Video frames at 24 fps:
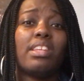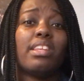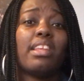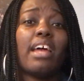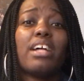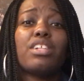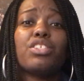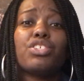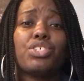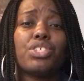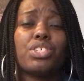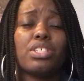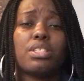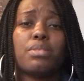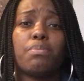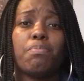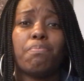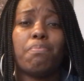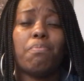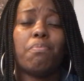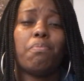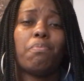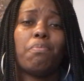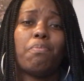that's just
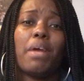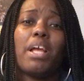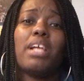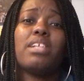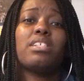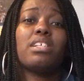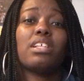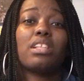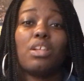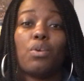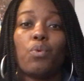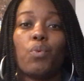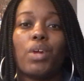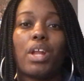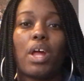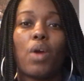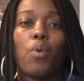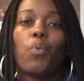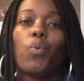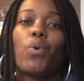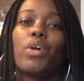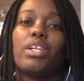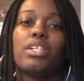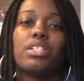basically what
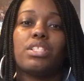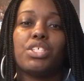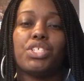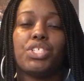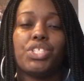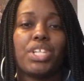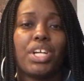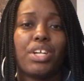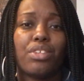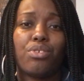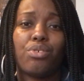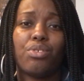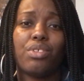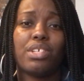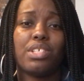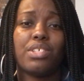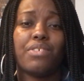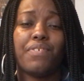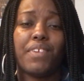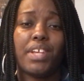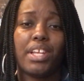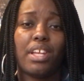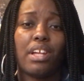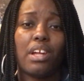I wanted to share through
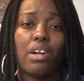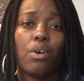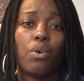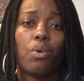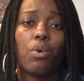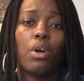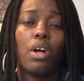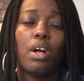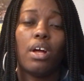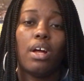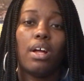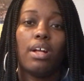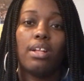this video.